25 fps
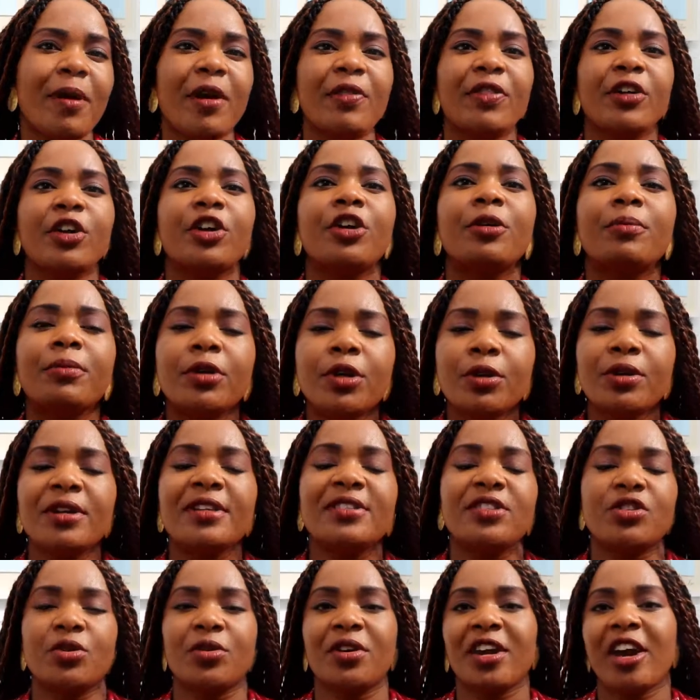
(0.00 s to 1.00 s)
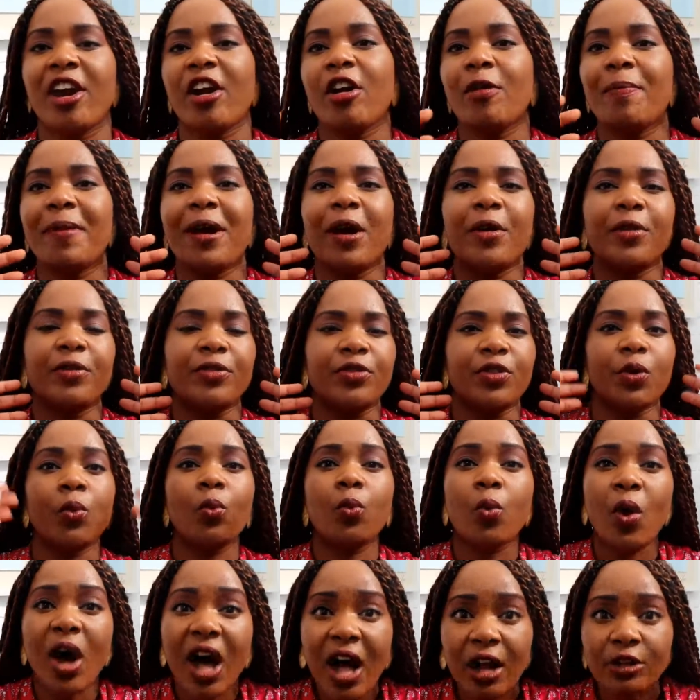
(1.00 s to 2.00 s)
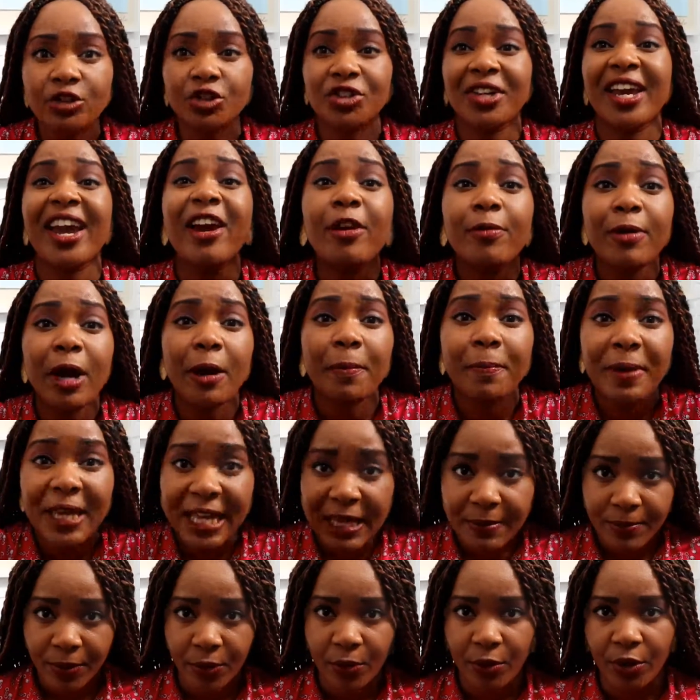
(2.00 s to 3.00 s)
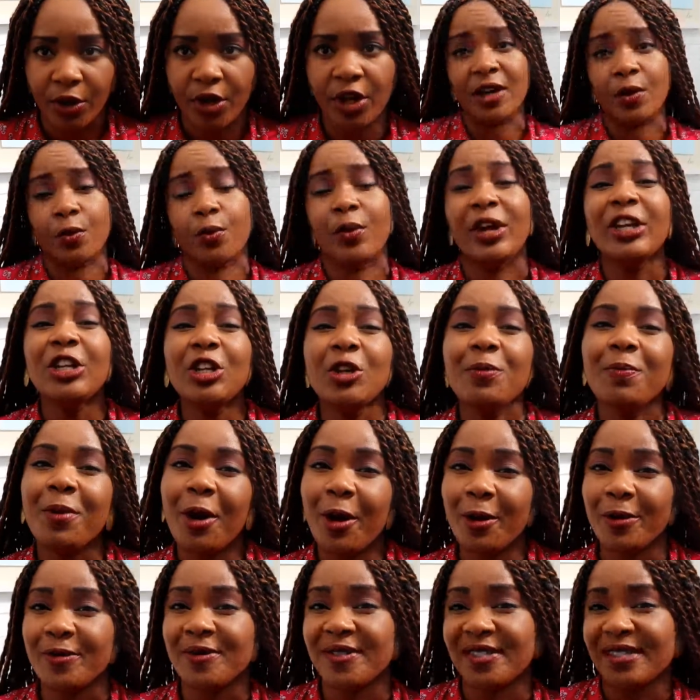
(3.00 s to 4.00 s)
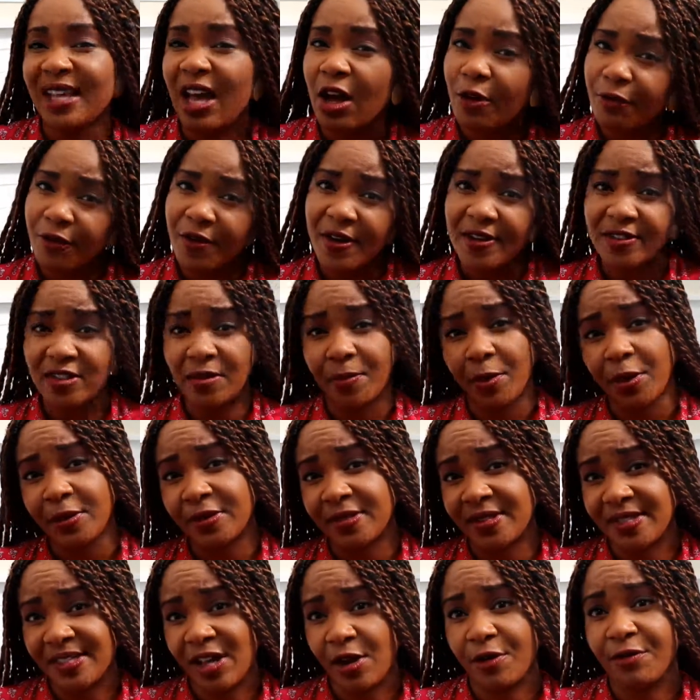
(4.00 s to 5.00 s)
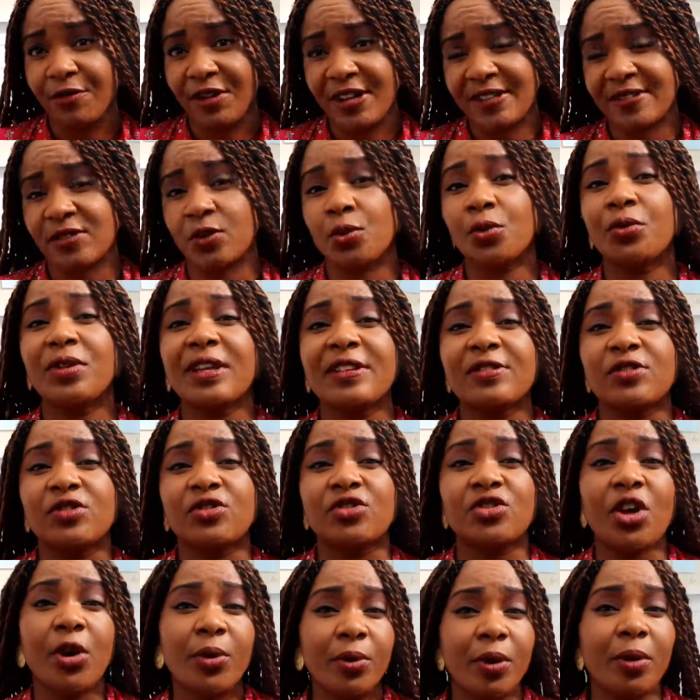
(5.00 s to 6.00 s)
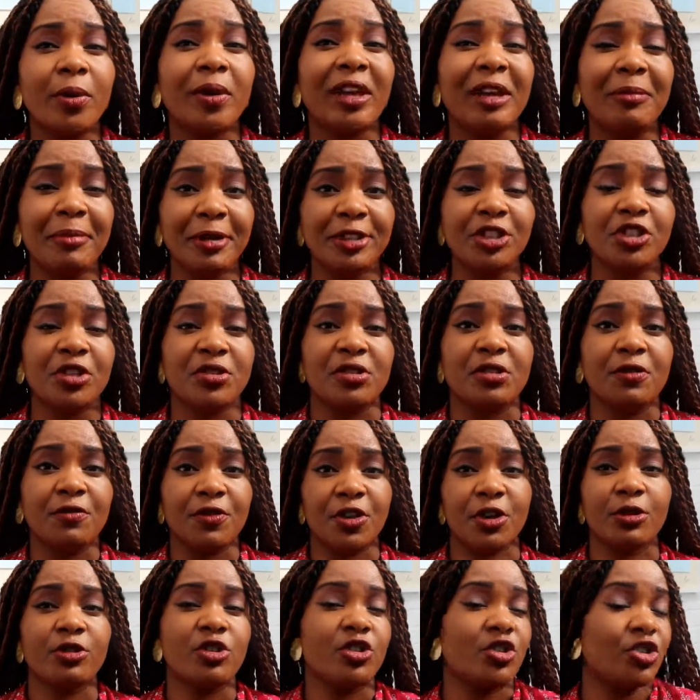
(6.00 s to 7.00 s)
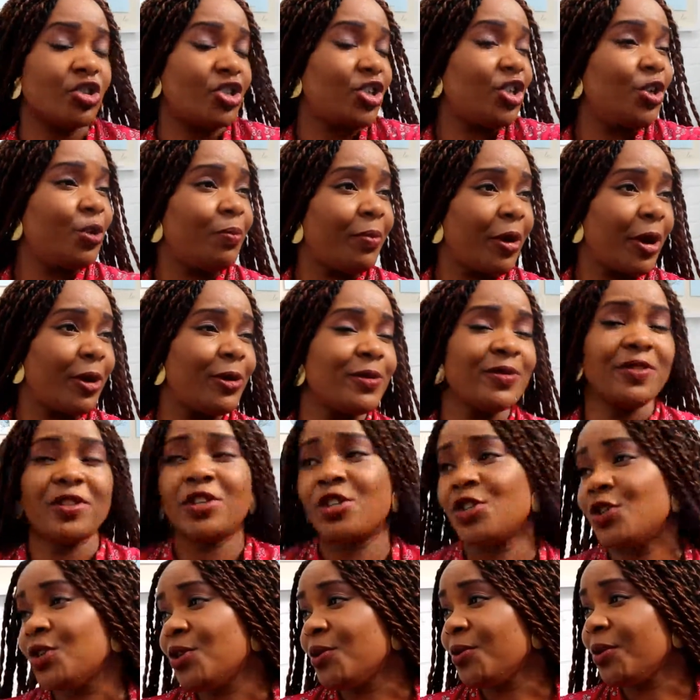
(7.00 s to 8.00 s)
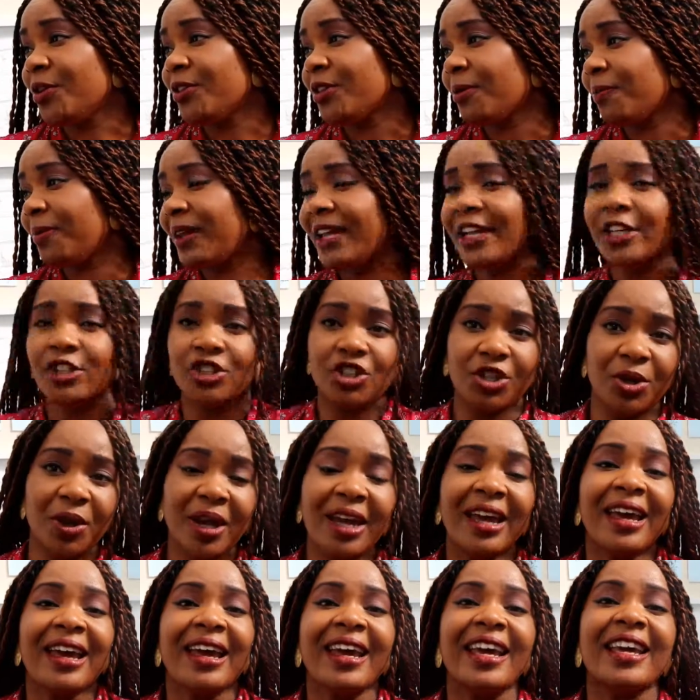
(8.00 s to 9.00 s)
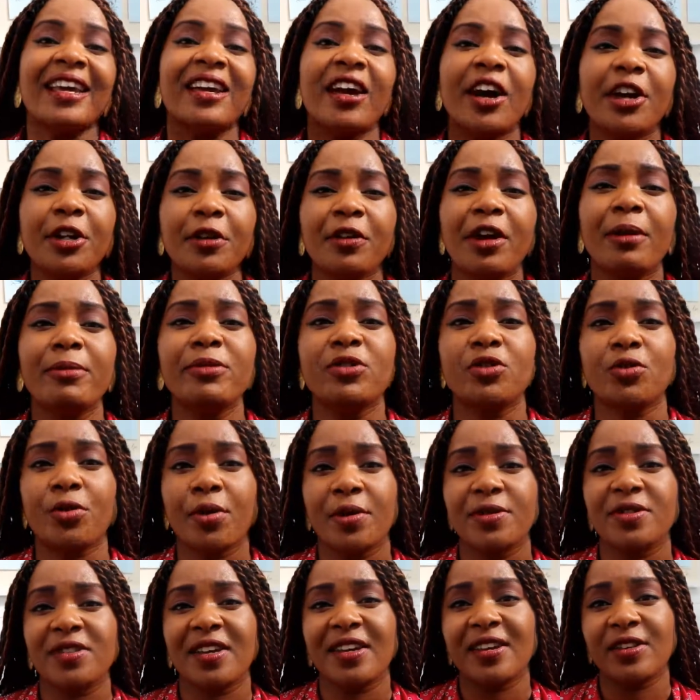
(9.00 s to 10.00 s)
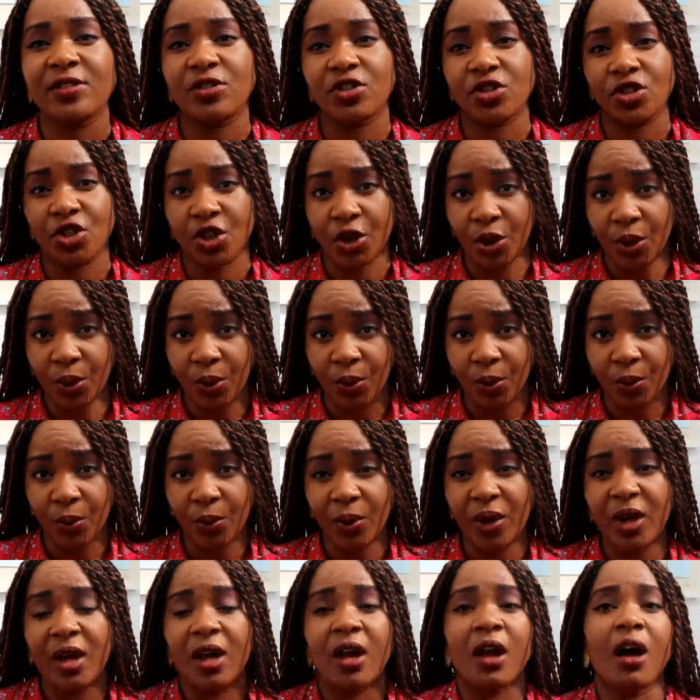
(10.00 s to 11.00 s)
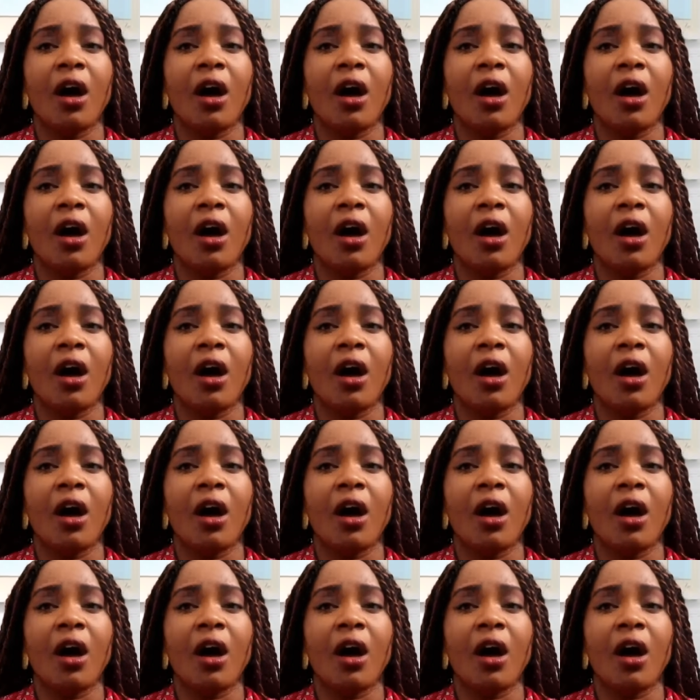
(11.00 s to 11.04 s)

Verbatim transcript: about the community, you care about the world, you care about people. When you post selfies upon selfies and all these solo images of you, just you posing, you on the beach, it kind of comes across as you